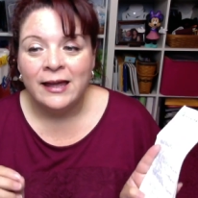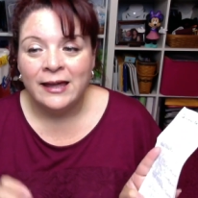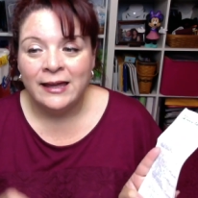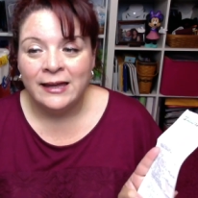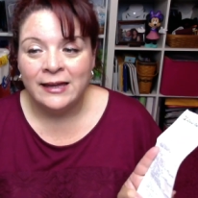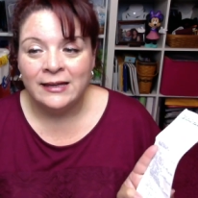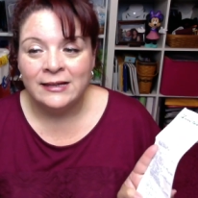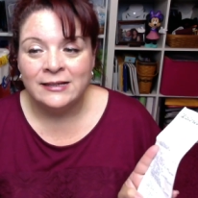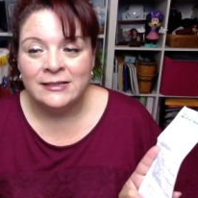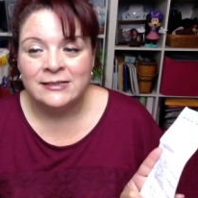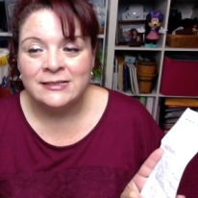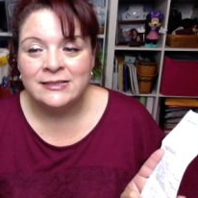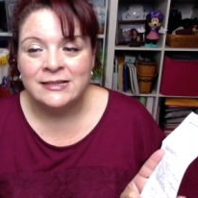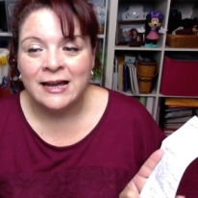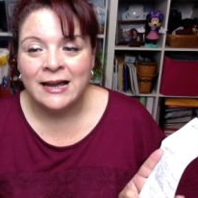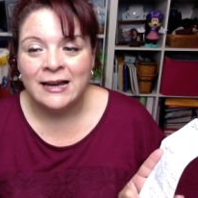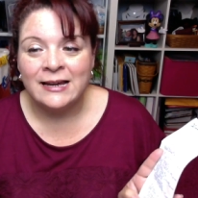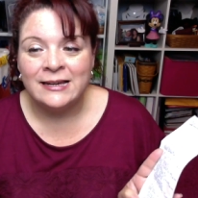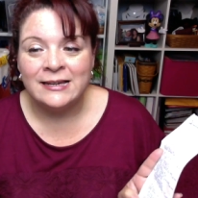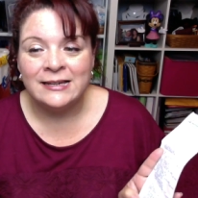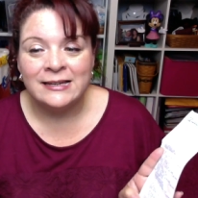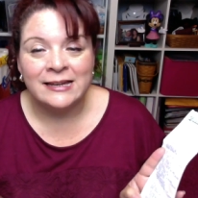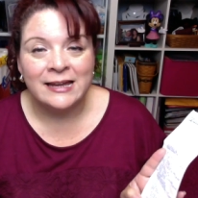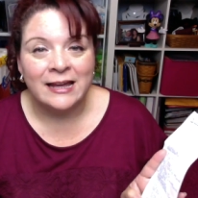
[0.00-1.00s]
And I
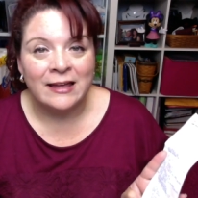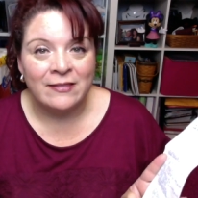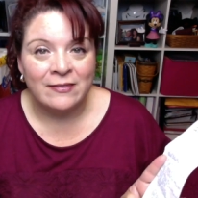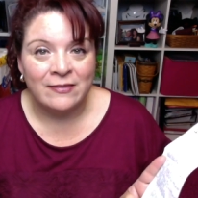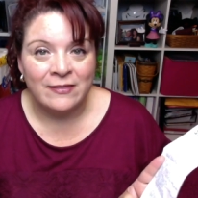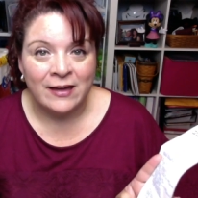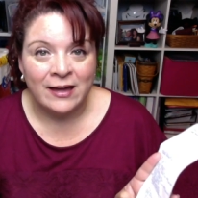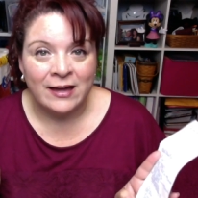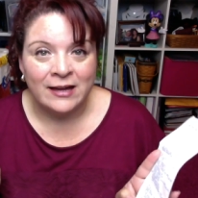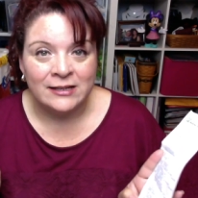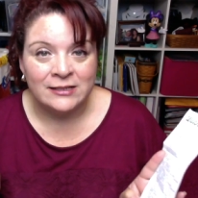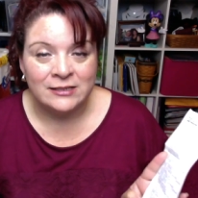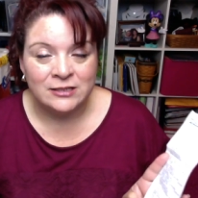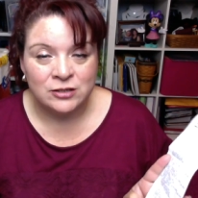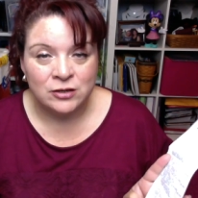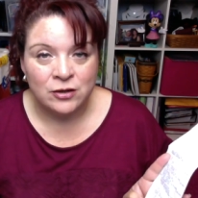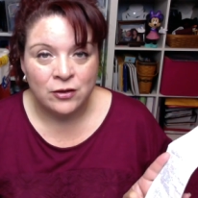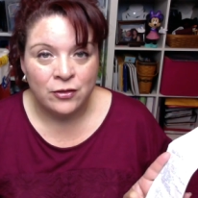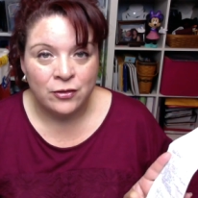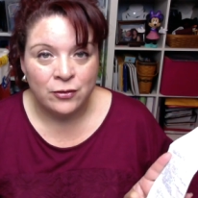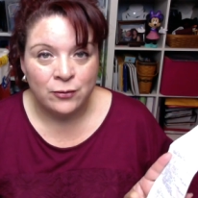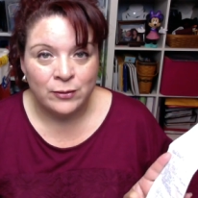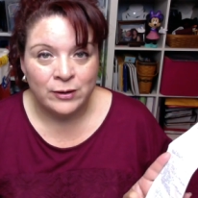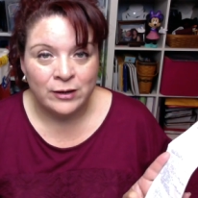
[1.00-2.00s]
didn't get that
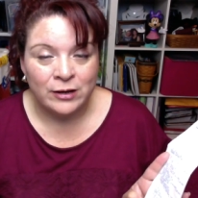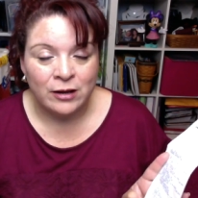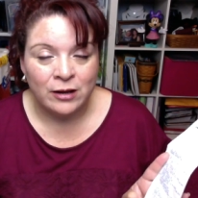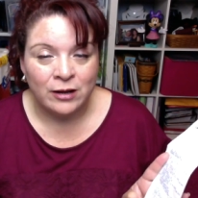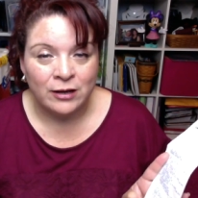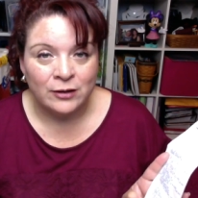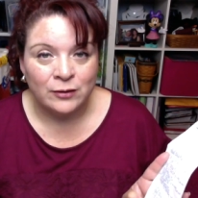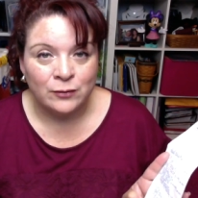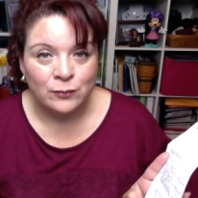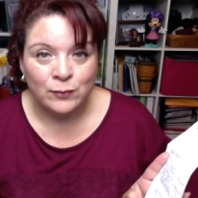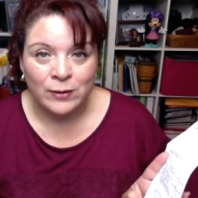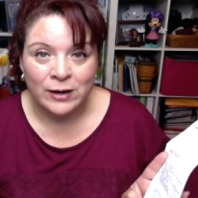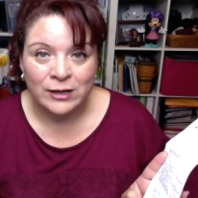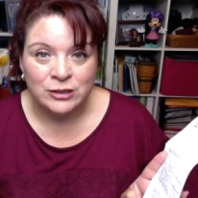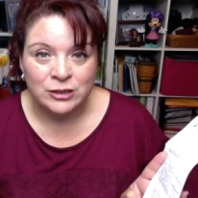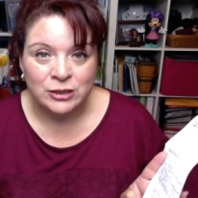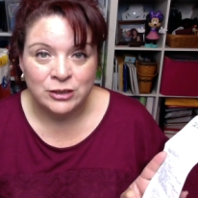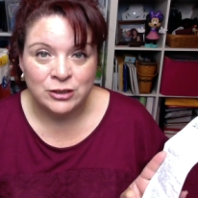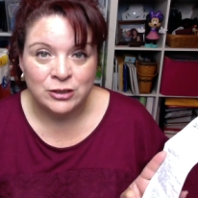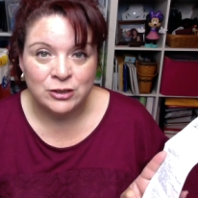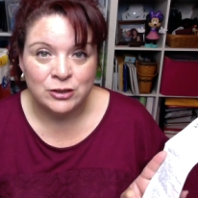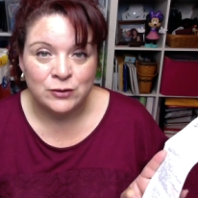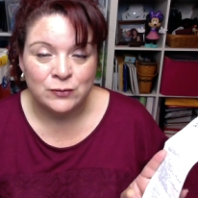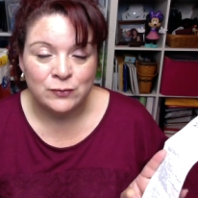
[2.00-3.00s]
three dollar
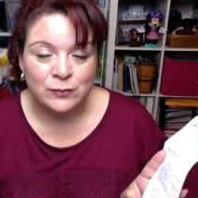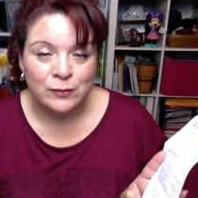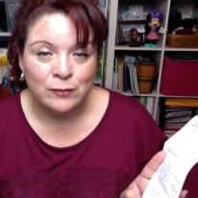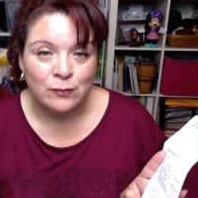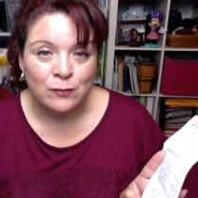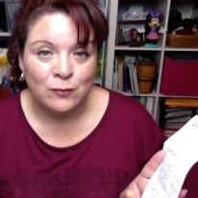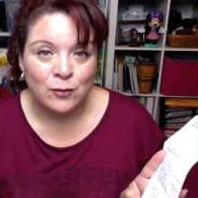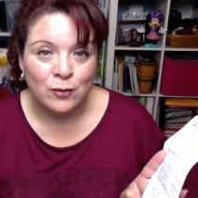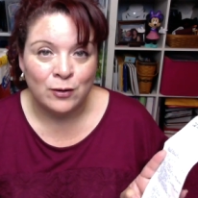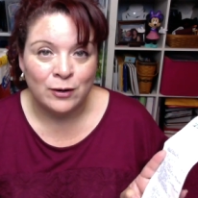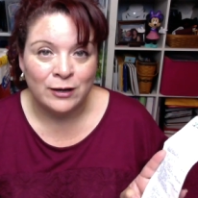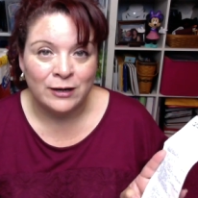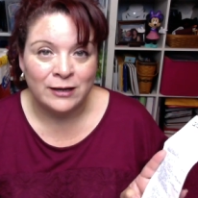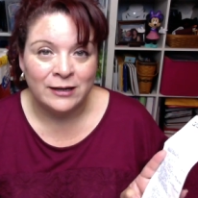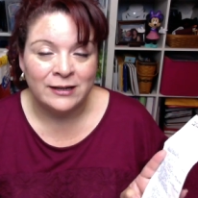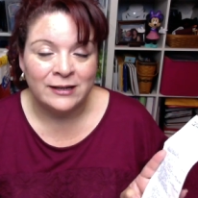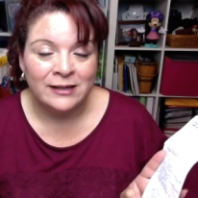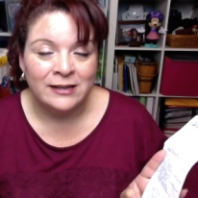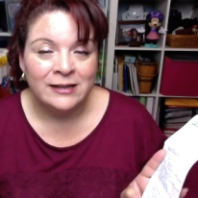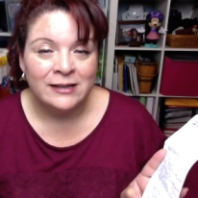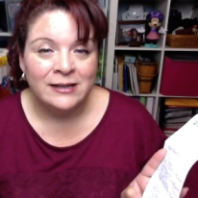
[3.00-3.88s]
register reward.